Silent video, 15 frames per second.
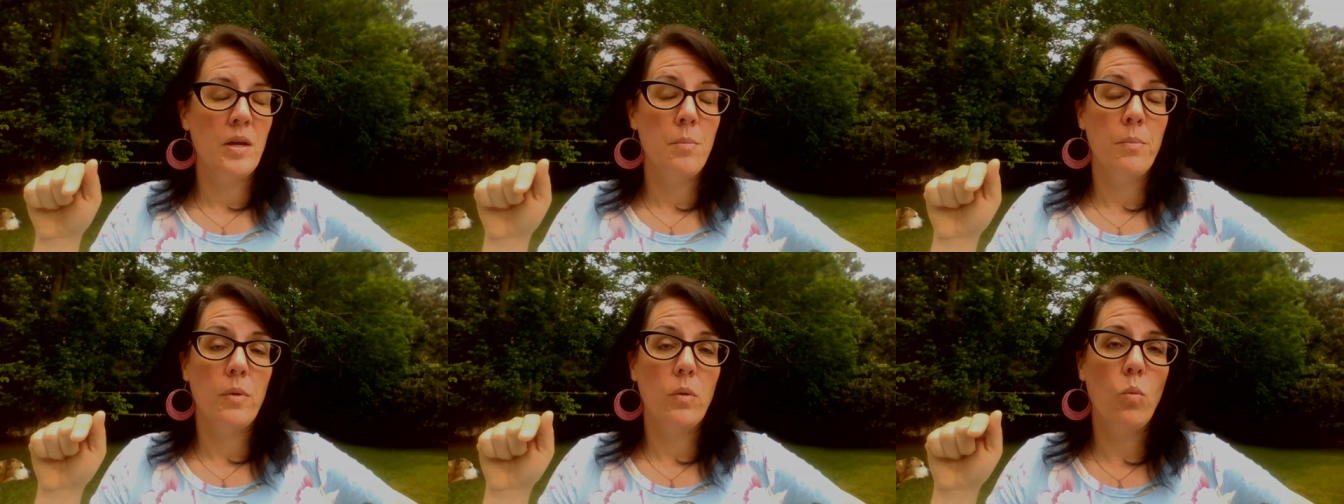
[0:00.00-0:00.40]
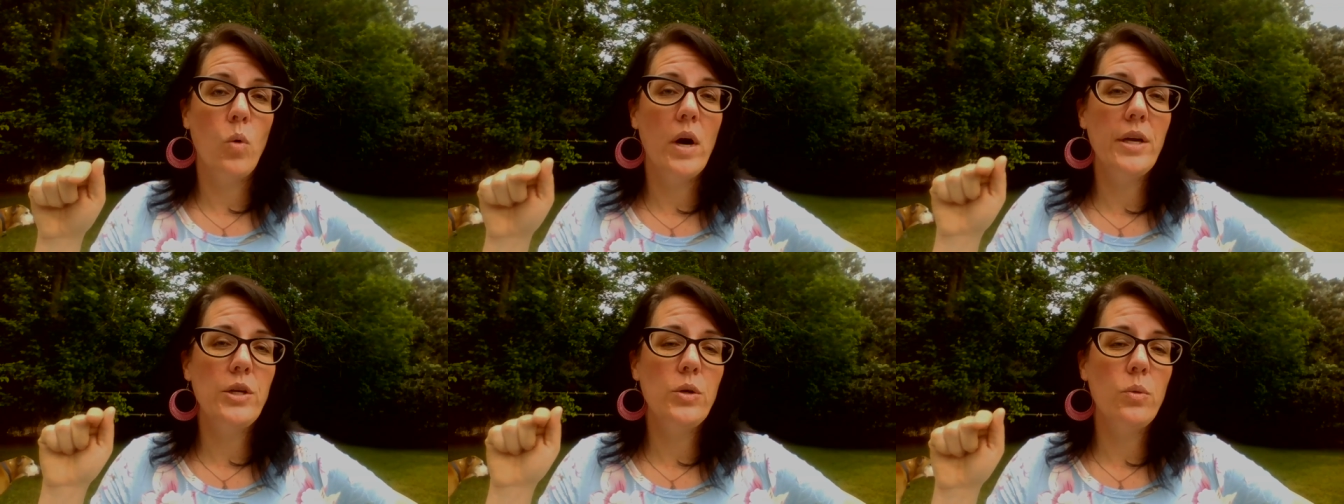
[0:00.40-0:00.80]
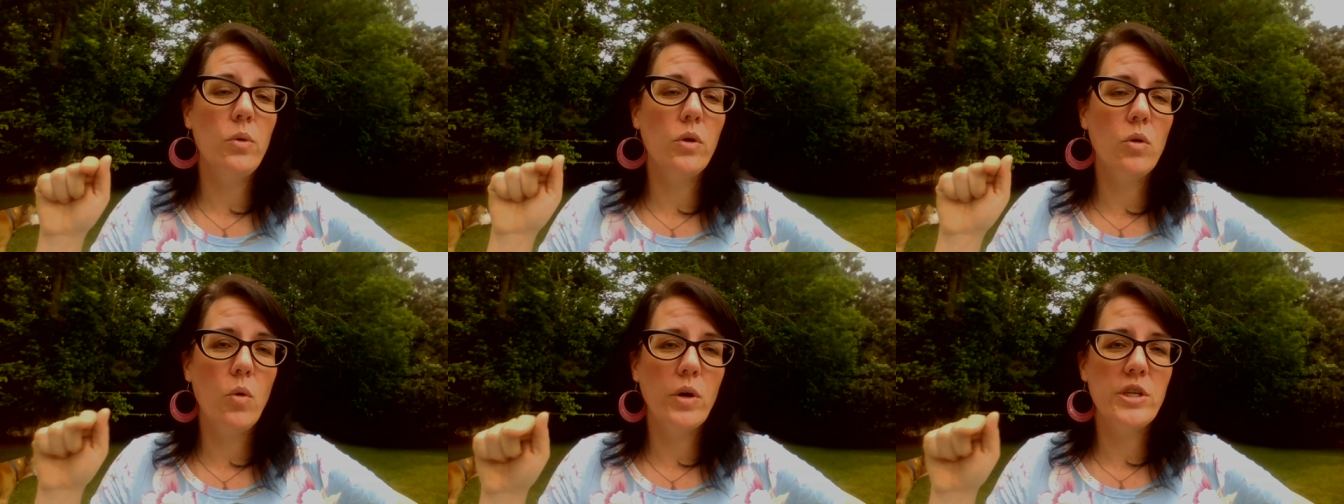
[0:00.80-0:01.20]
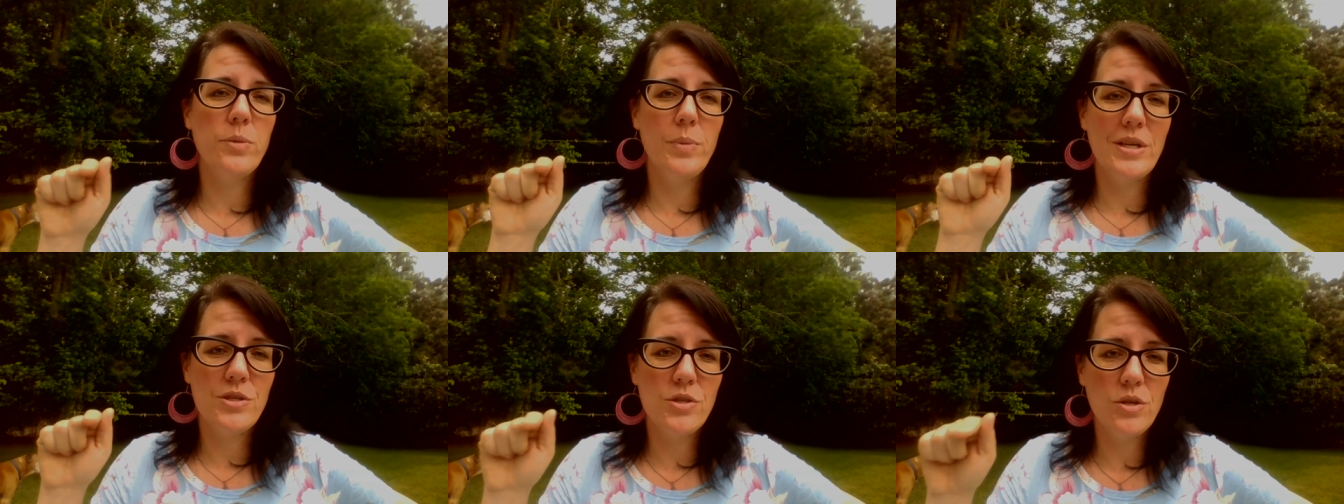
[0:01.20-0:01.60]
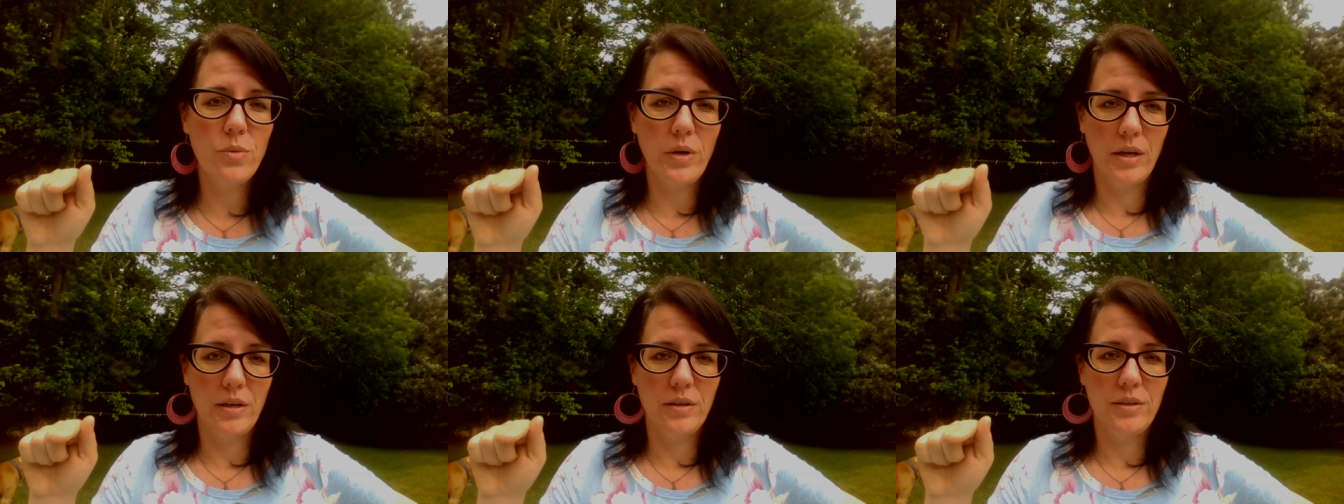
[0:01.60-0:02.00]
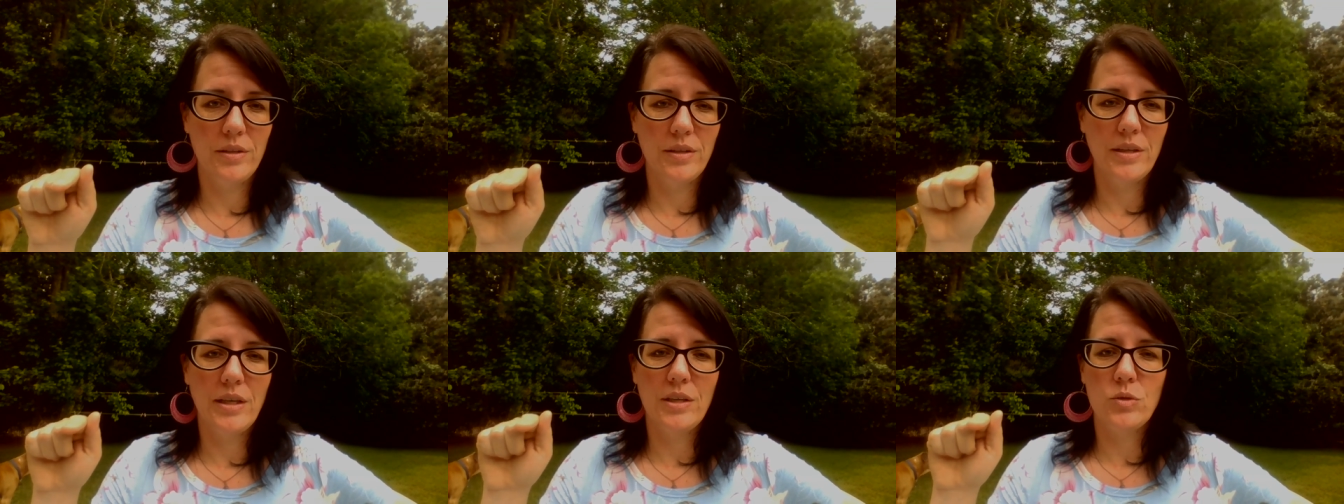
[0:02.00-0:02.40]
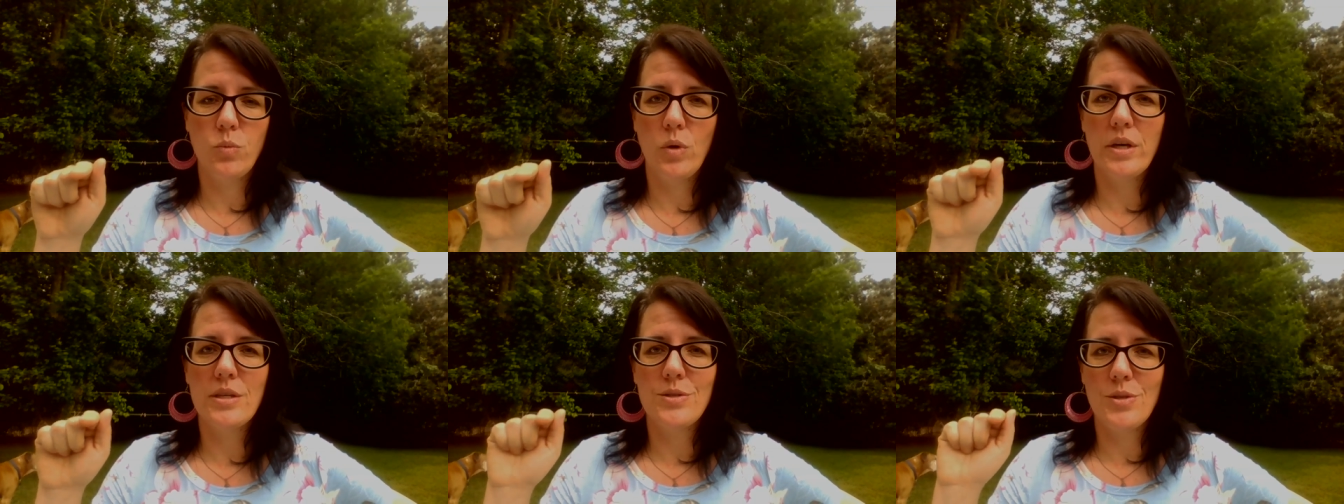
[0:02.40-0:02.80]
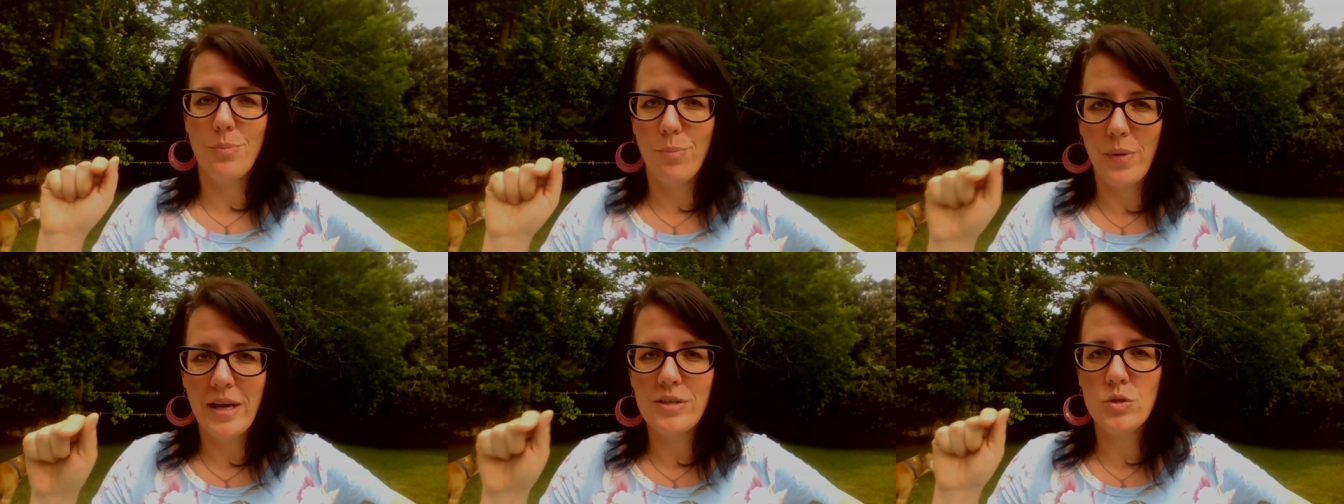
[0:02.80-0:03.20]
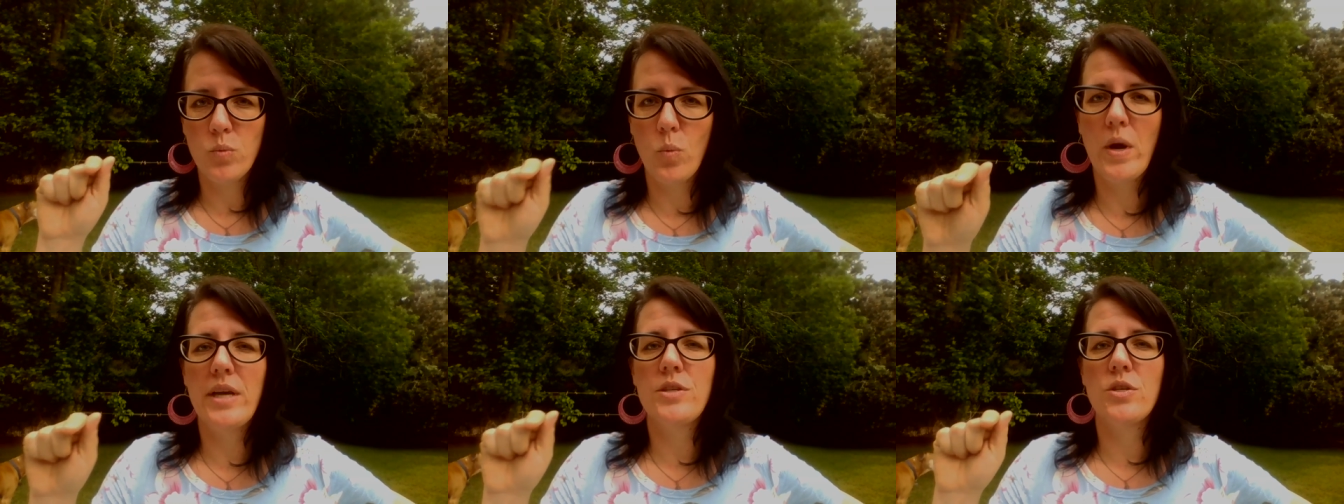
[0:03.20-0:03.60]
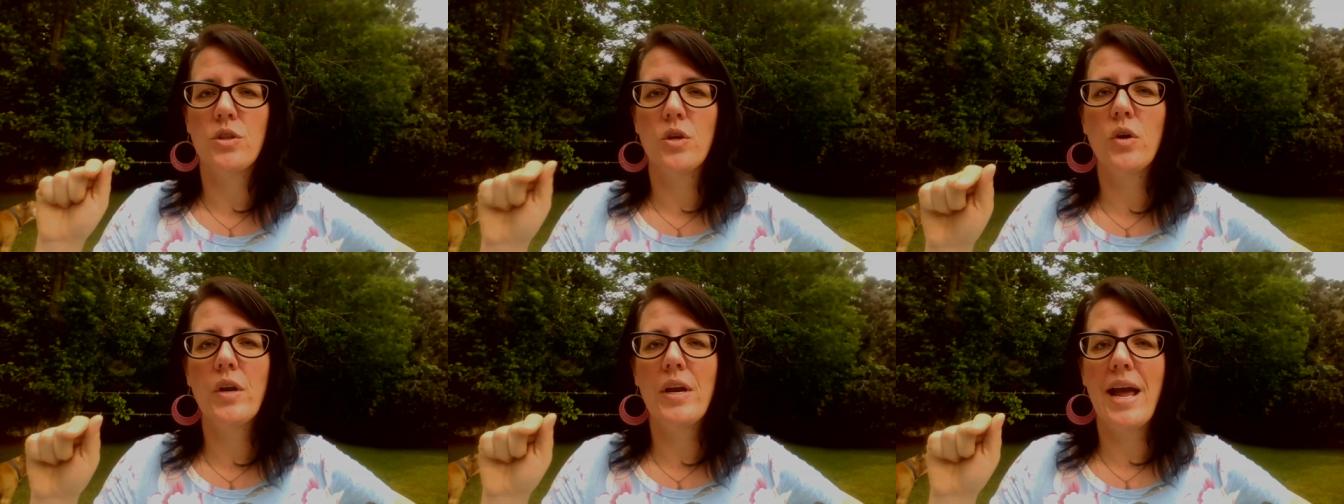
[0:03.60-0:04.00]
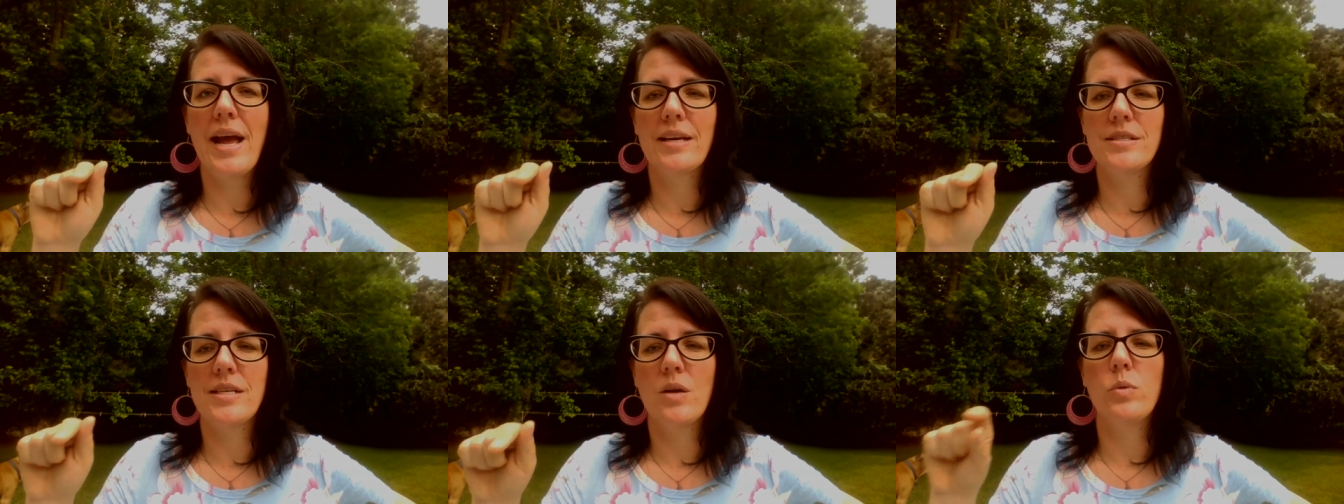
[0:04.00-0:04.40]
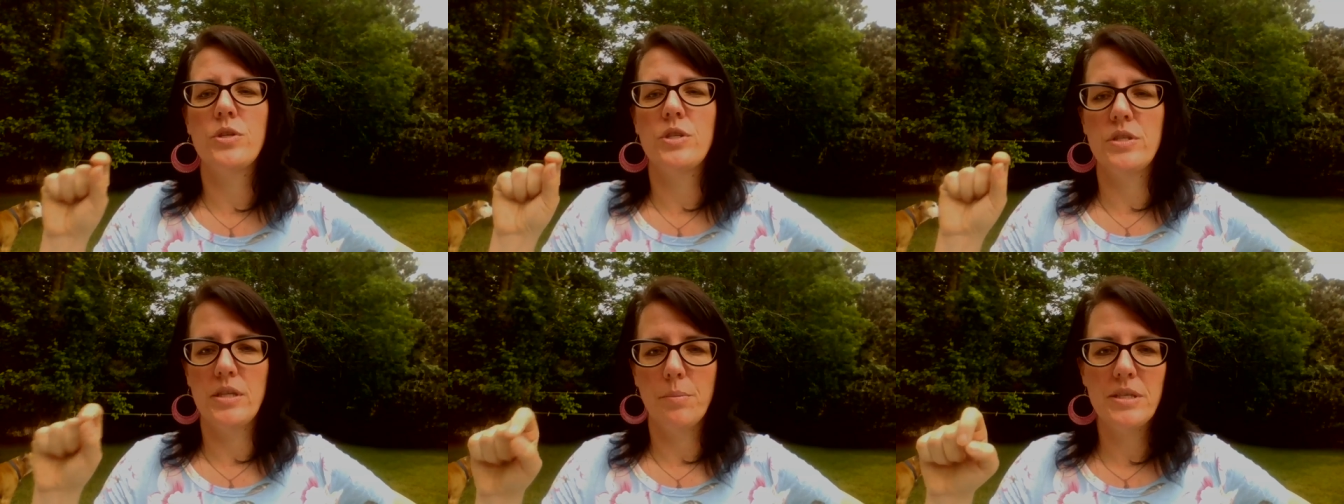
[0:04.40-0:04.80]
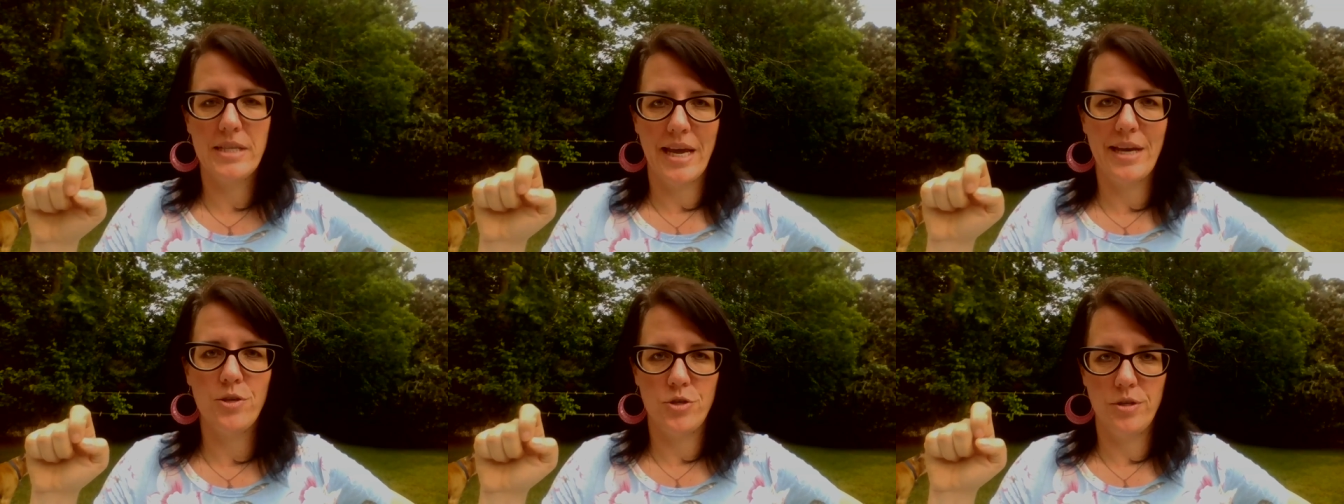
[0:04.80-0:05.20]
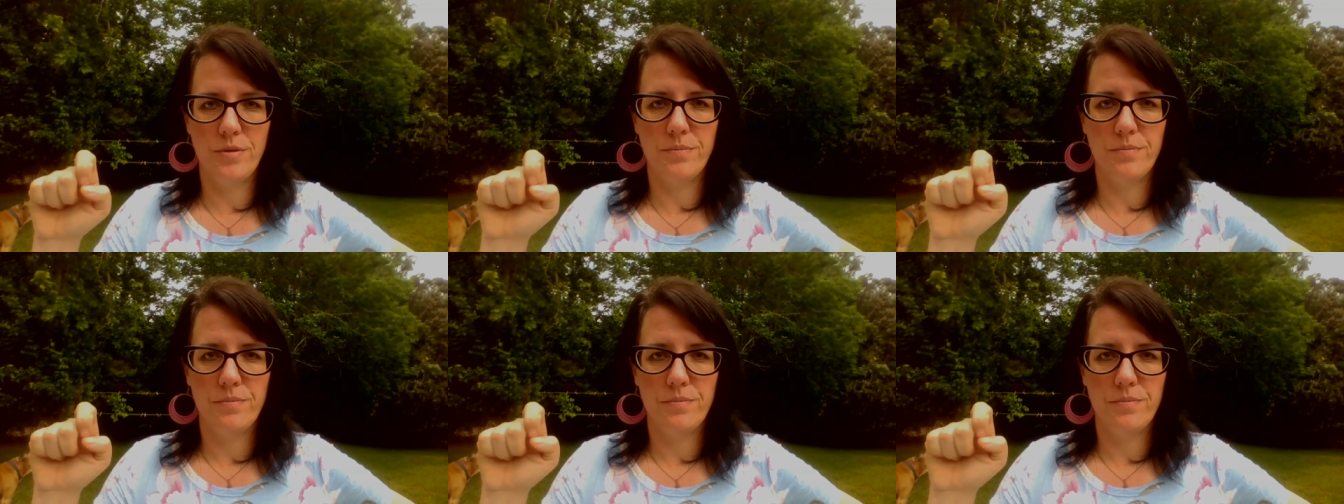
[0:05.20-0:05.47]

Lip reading: But what you are going to be doing is what is the best way to learn an accent, which is imitation.